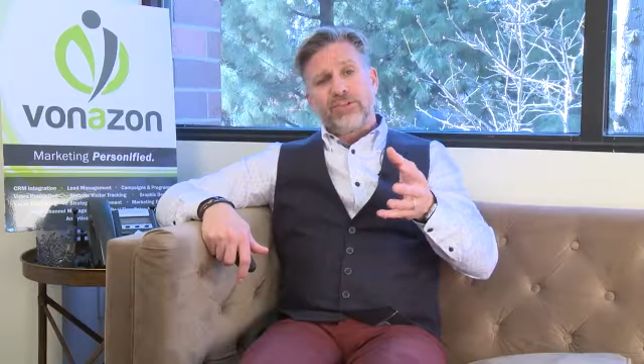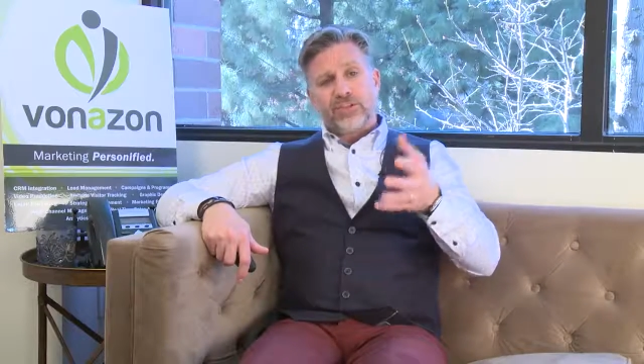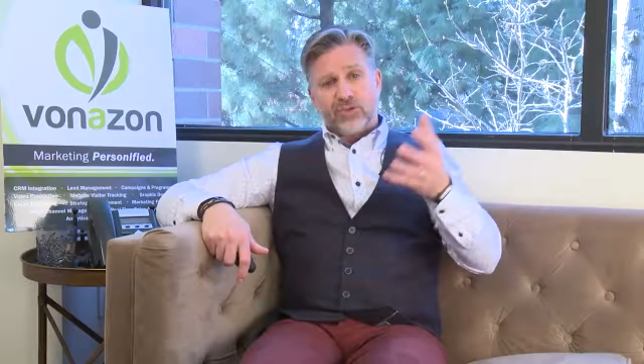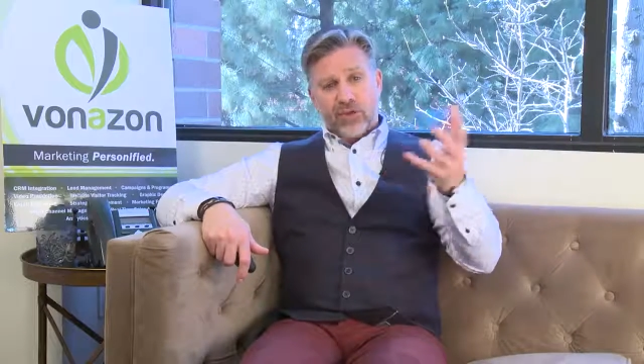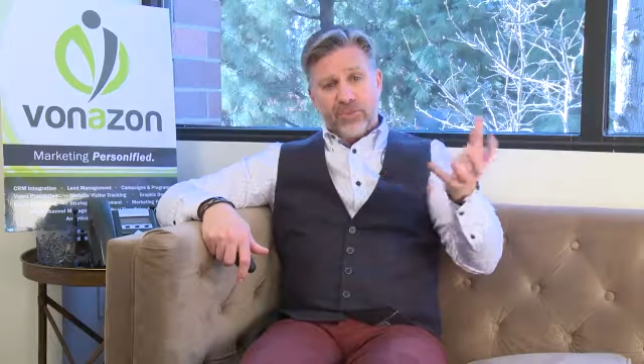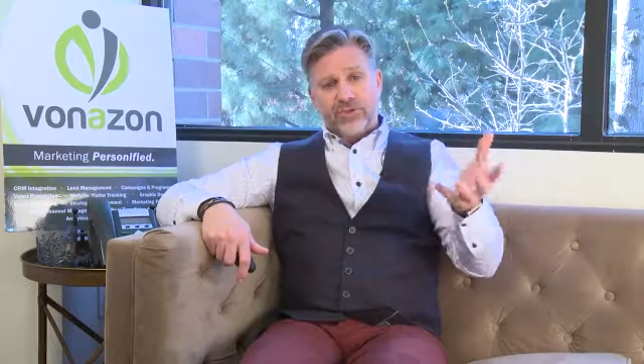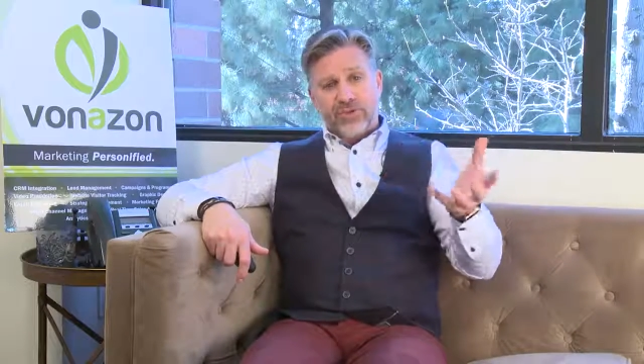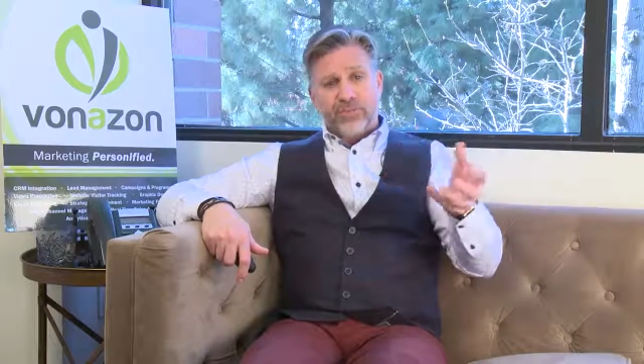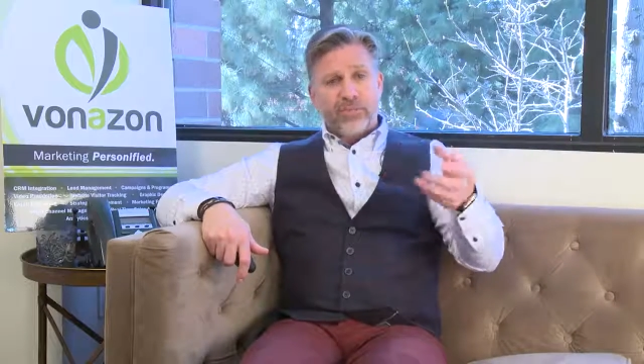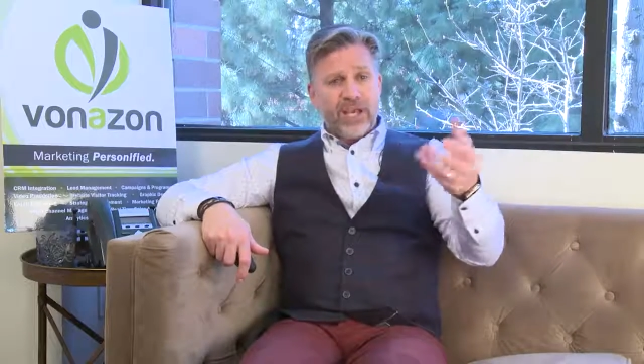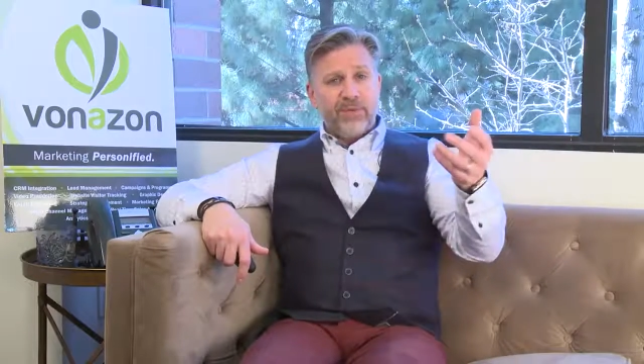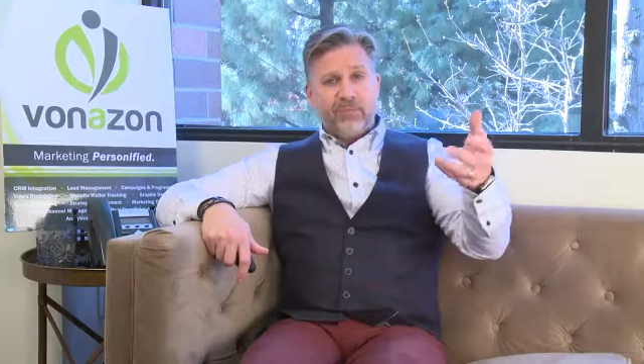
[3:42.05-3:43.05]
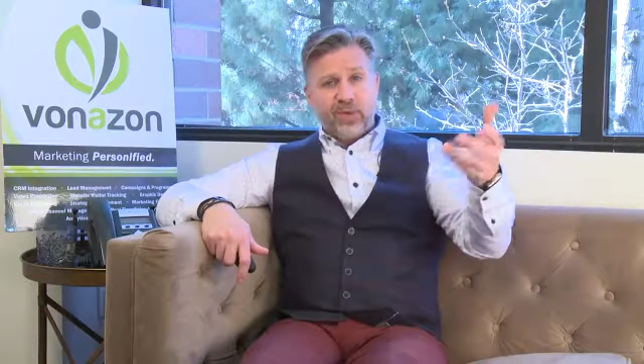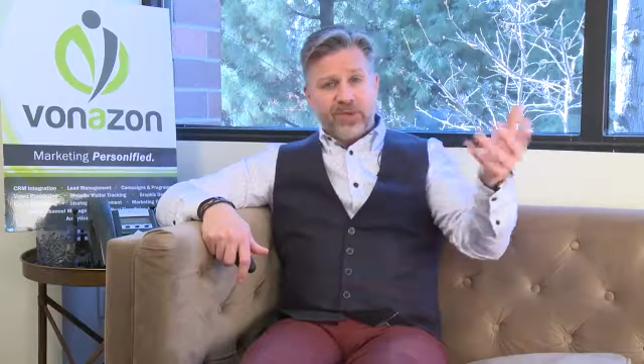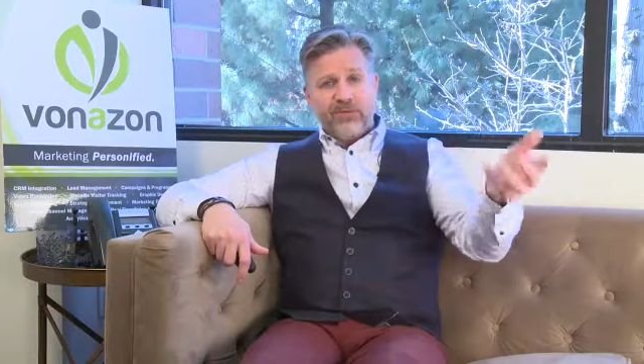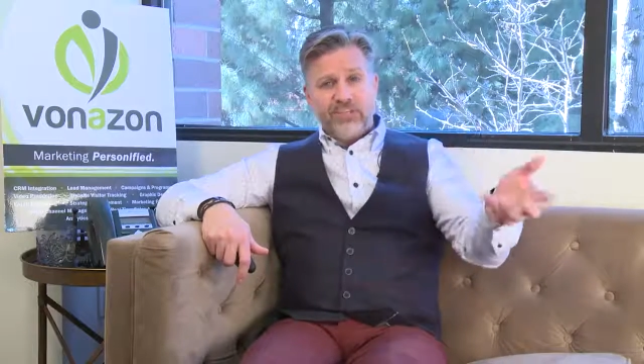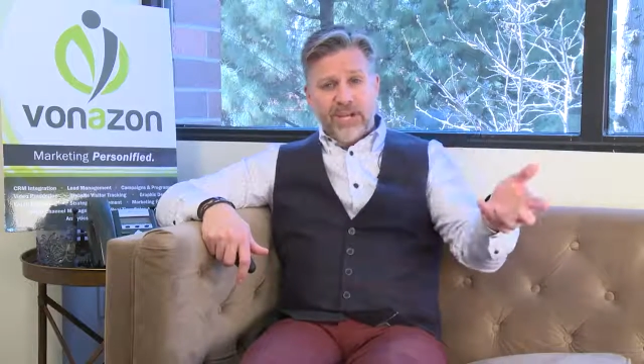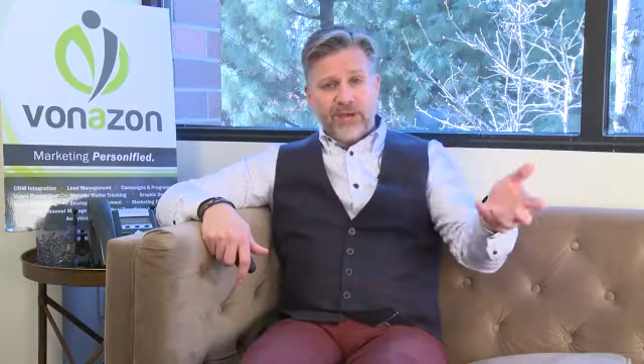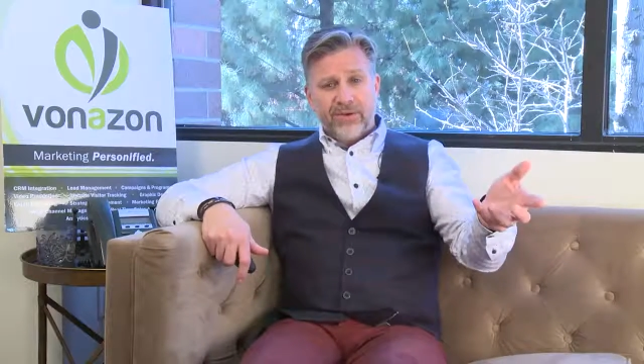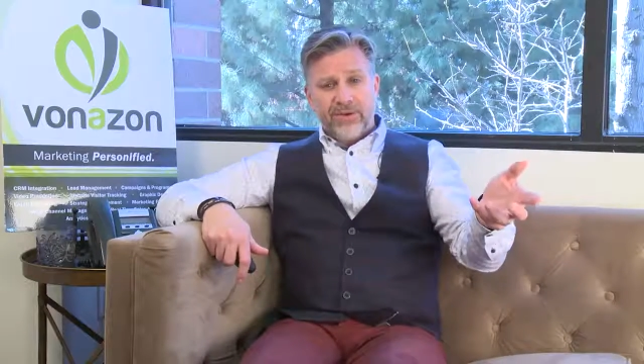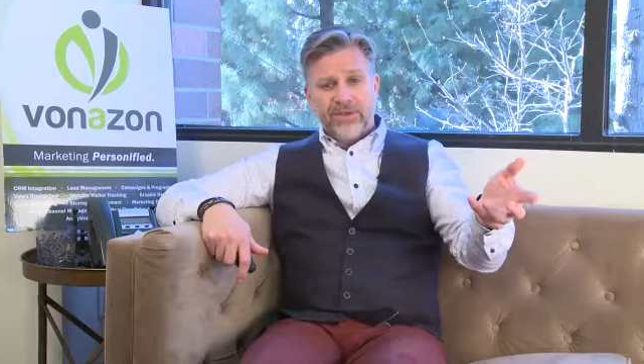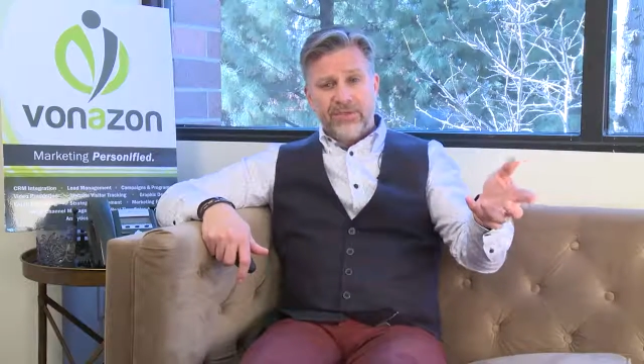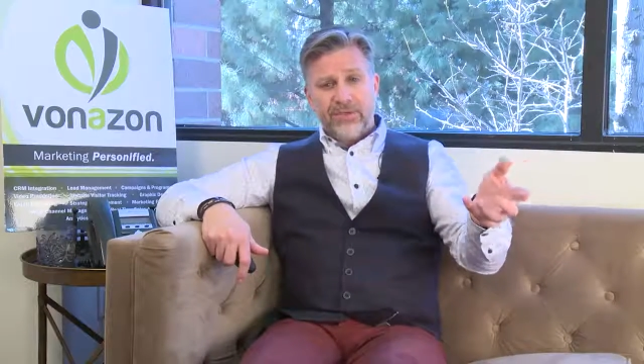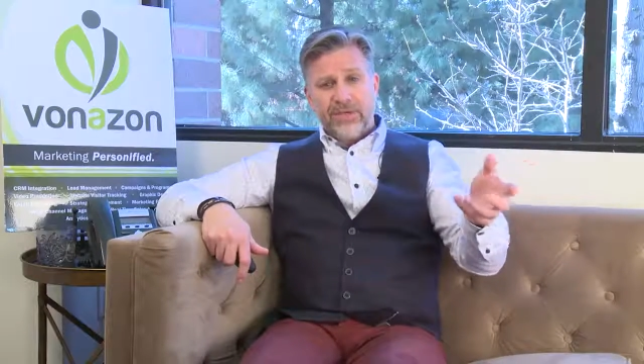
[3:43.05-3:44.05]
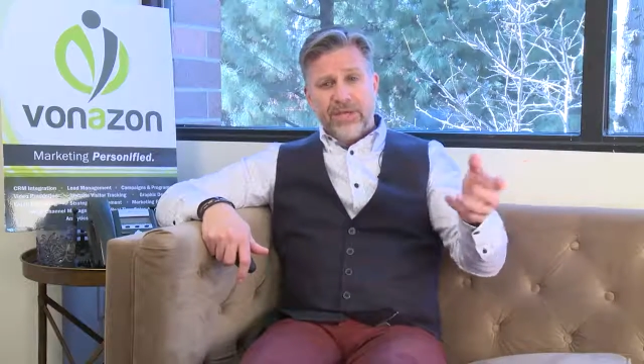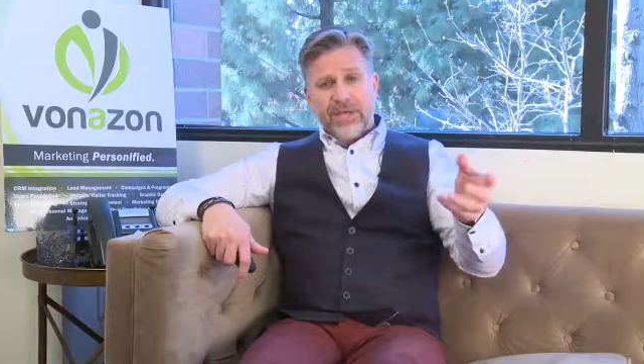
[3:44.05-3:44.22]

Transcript: disruption, pain point, or challenge,